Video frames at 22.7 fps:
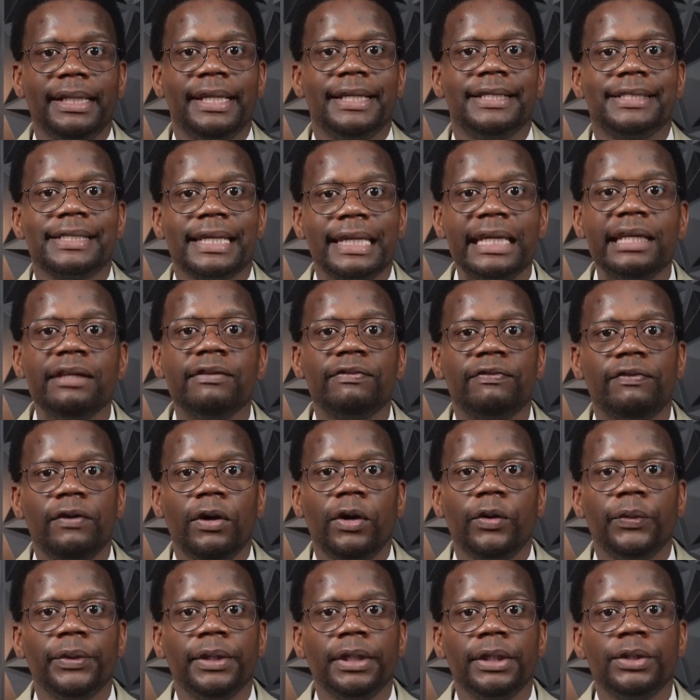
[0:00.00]
that's
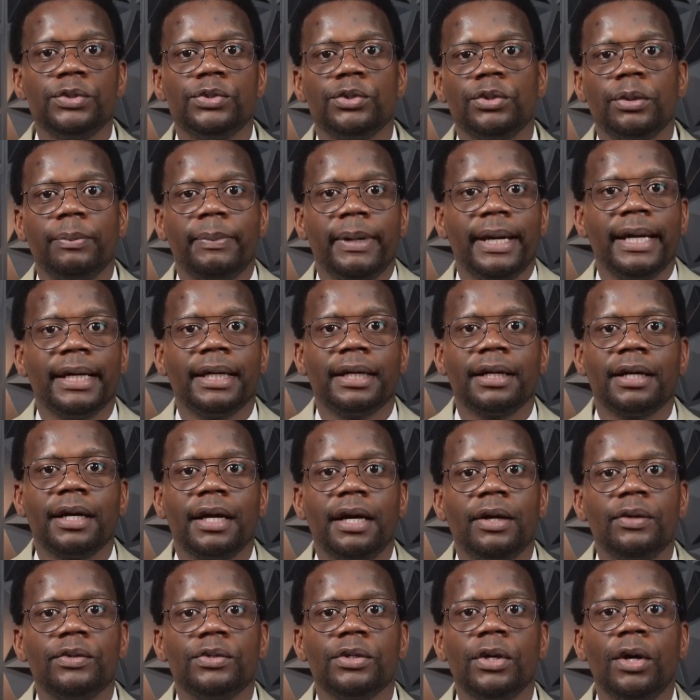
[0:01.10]
inflowing into your bank
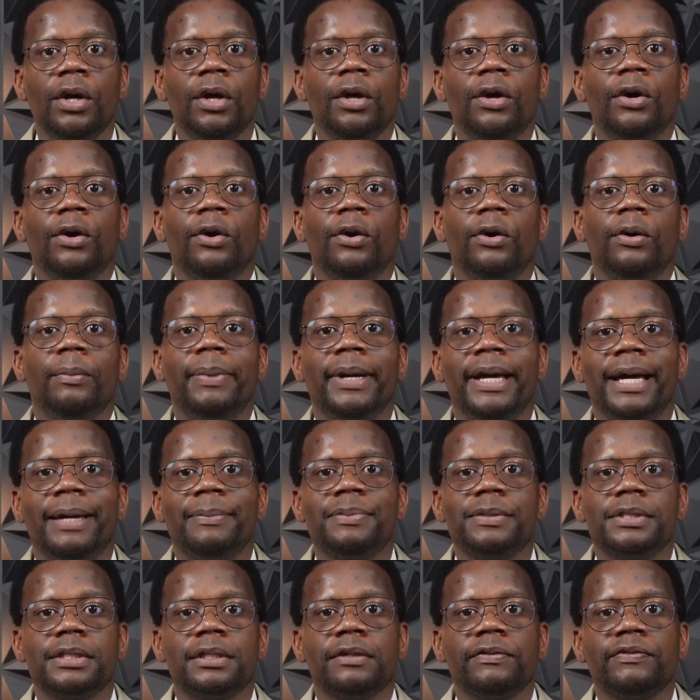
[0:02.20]
account, or
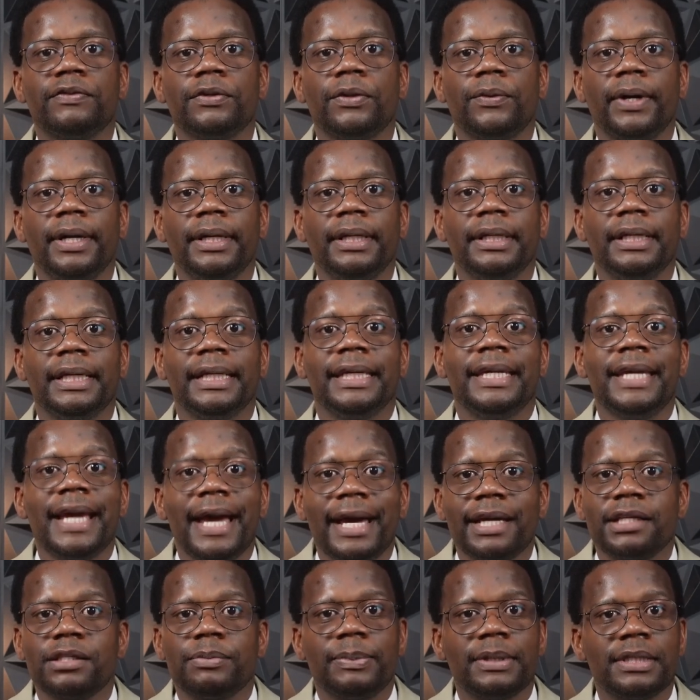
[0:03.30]
perhaps if you're running a
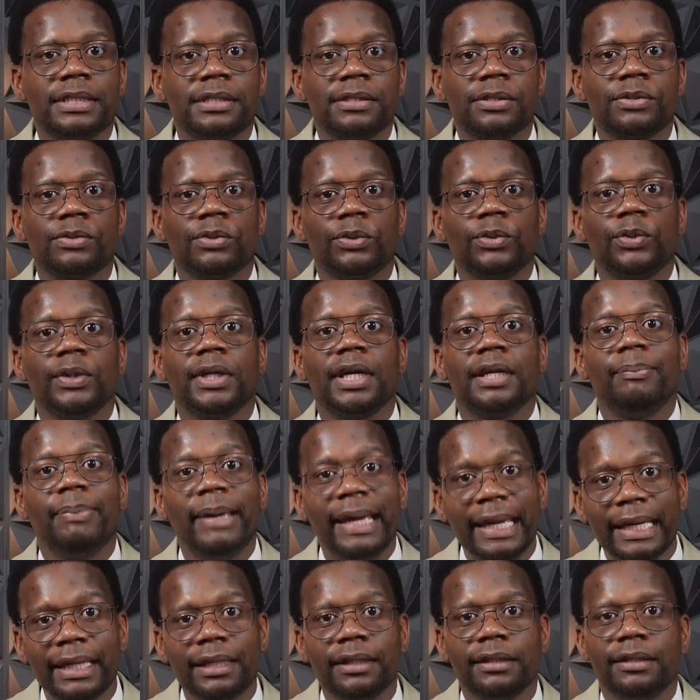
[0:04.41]
cash business or you get
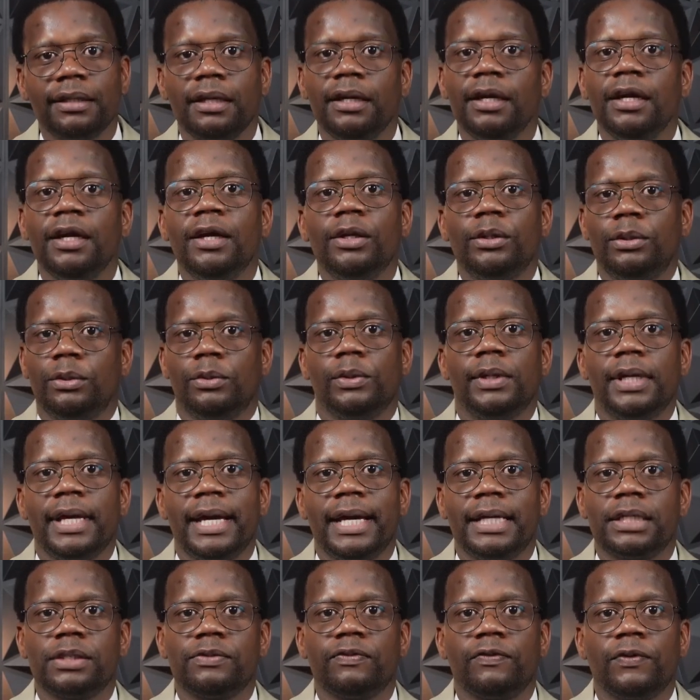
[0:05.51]
paid through
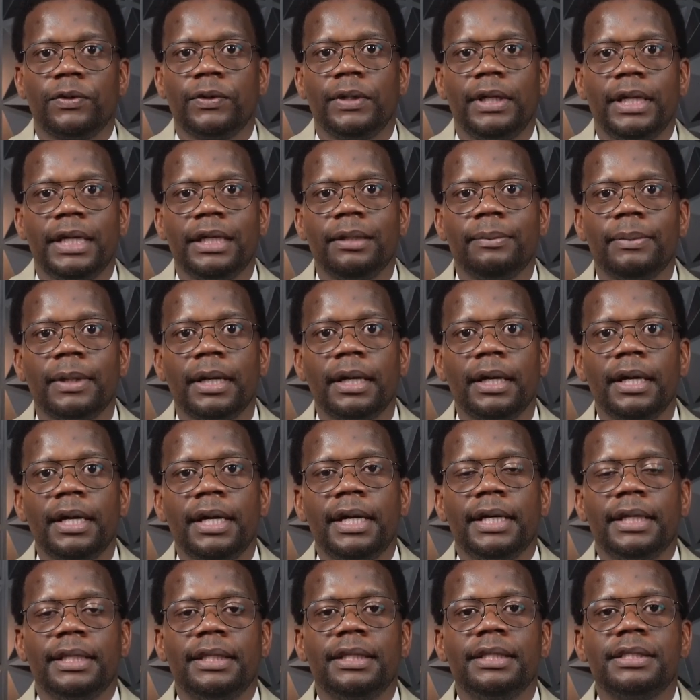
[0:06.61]
cash for your labor.
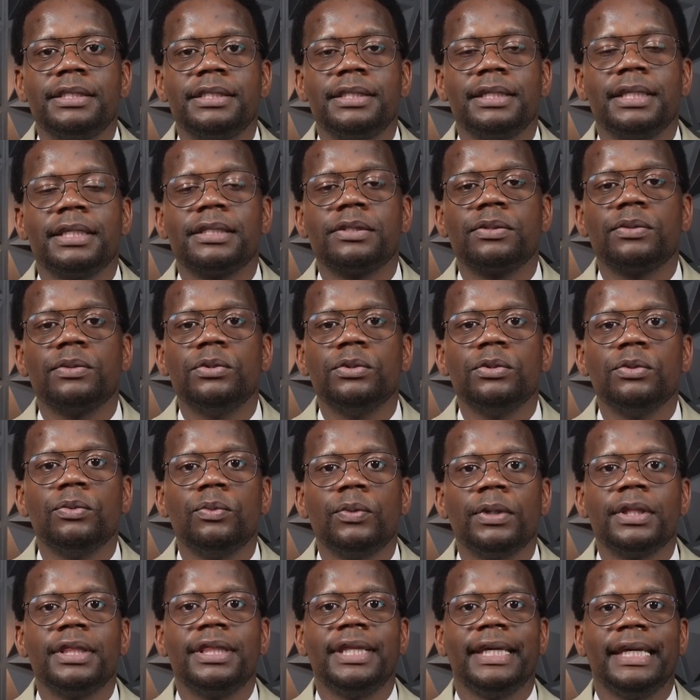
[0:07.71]
This has to do
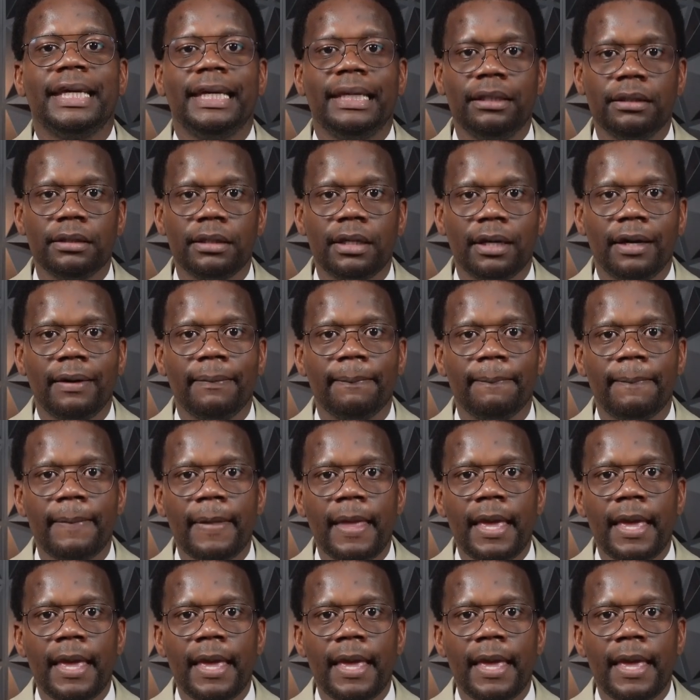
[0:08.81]
with the income.